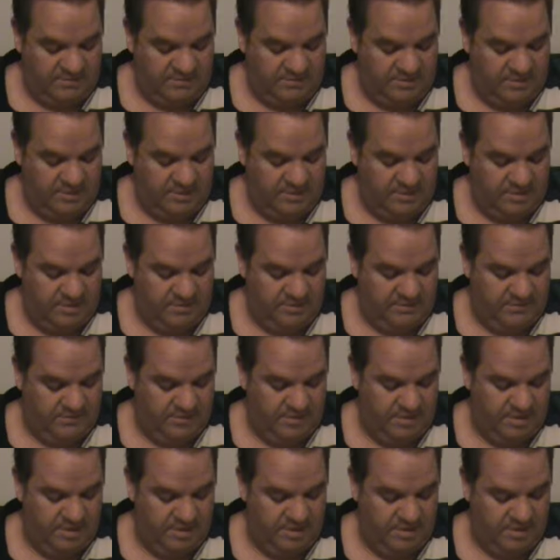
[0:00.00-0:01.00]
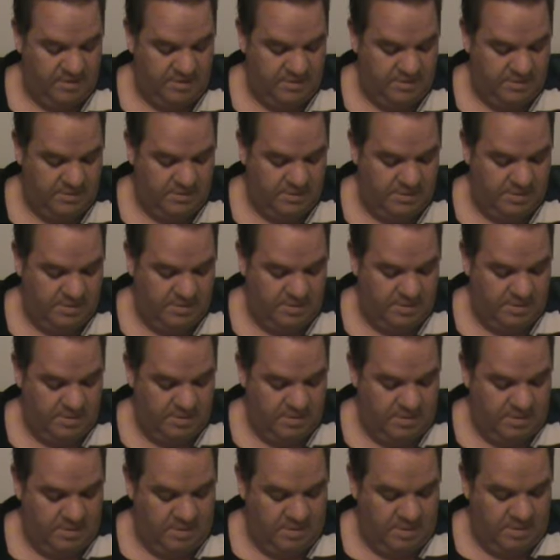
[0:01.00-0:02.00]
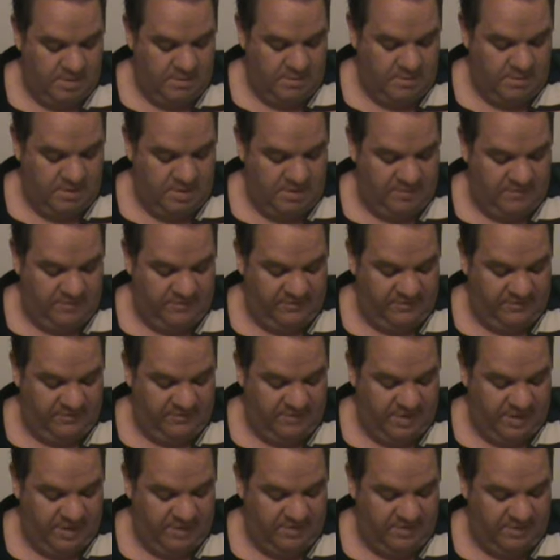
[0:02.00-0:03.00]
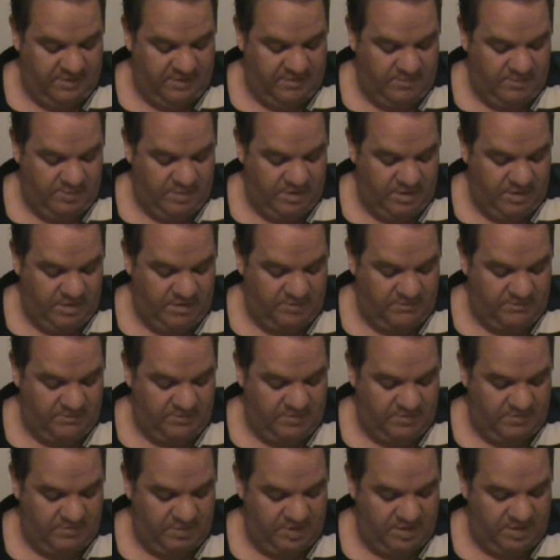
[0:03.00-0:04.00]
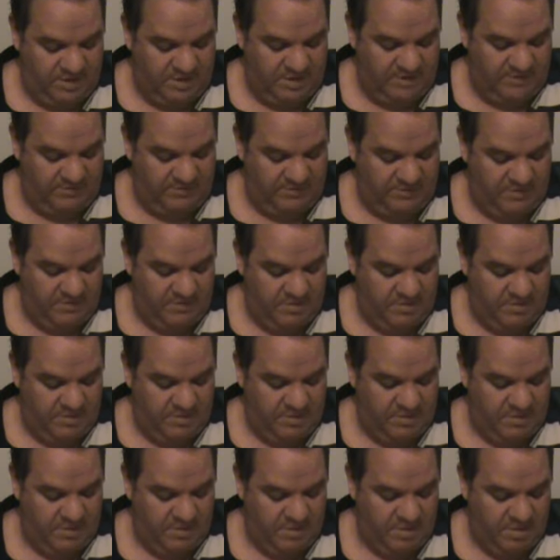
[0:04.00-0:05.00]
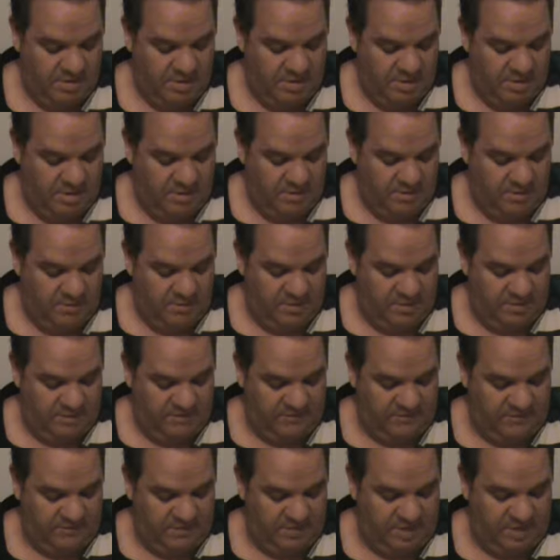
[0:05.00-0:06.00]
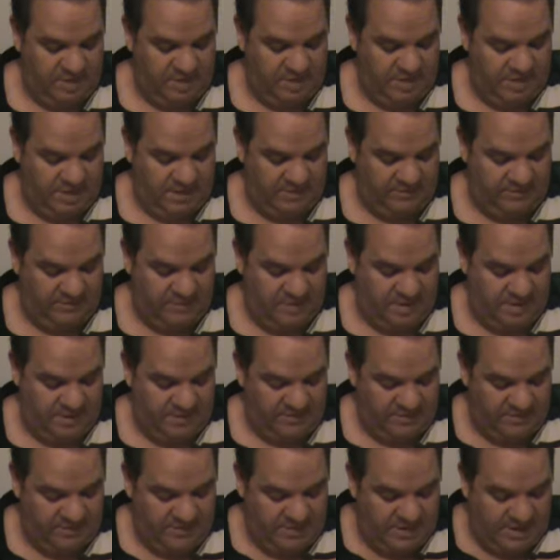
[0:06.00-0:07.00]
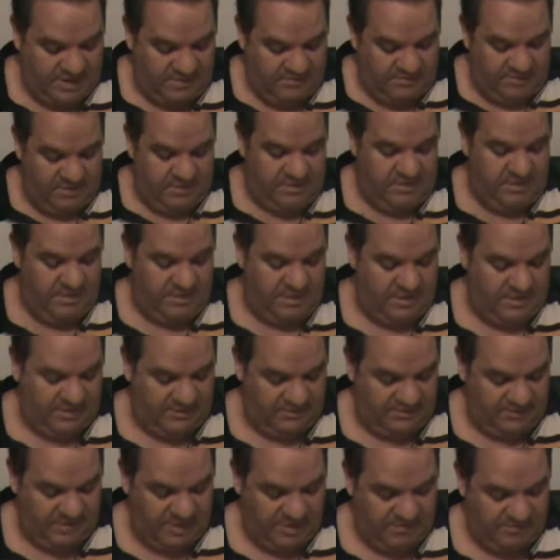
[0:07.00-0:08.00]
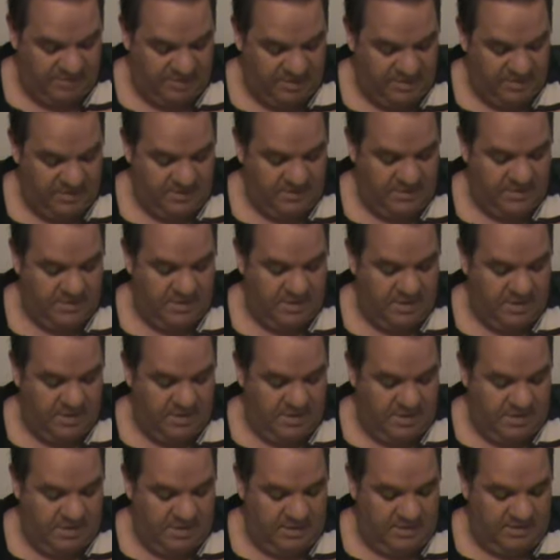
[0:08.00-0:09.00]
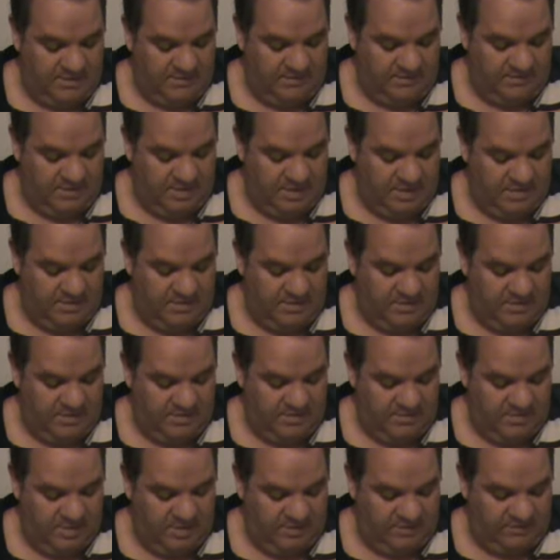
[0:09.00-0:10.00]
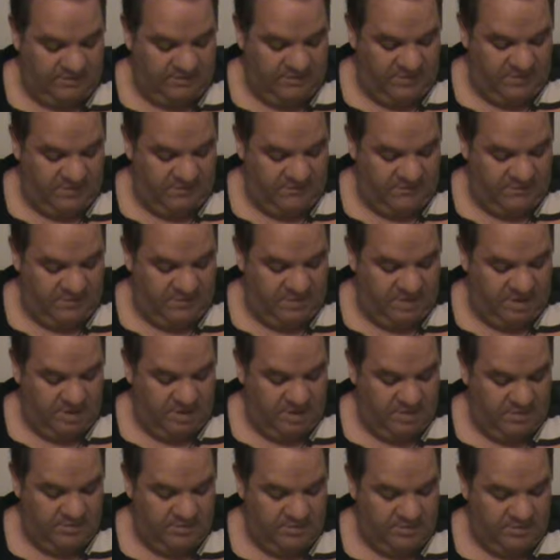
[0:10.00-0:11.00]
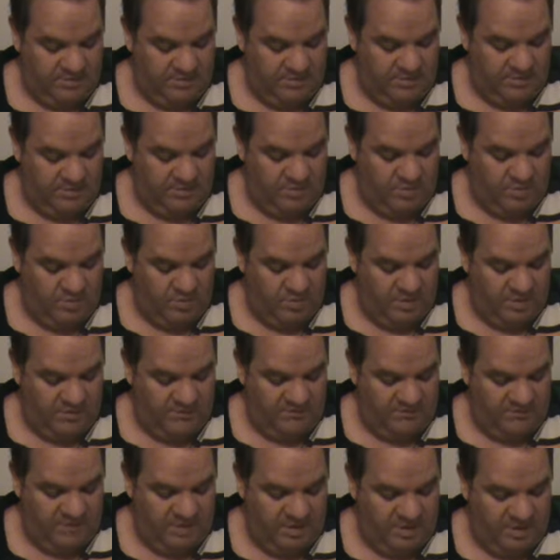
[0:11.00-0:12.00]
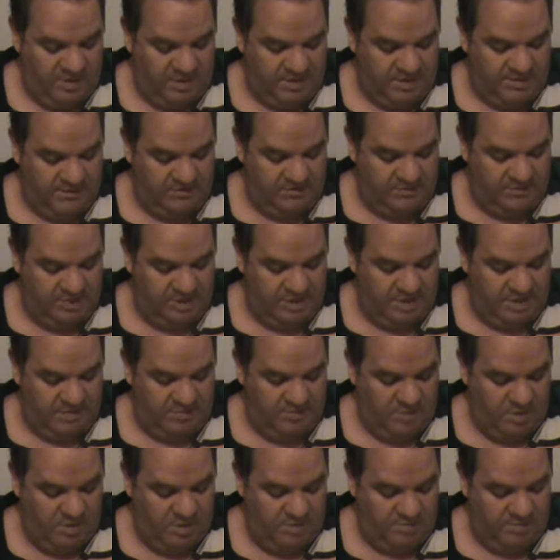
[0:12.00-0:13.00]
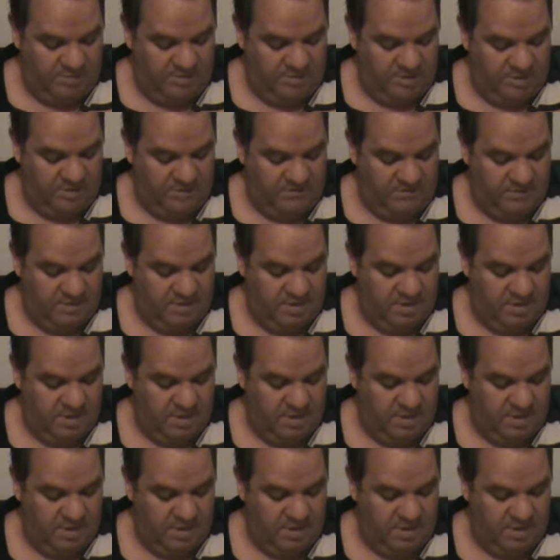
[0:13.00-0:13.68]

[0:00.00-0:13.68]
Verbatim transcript: experience. When it is said that a prayer has not been answered, what is in actuality has happened is that the most fervently held thought, word or feeling has become operative.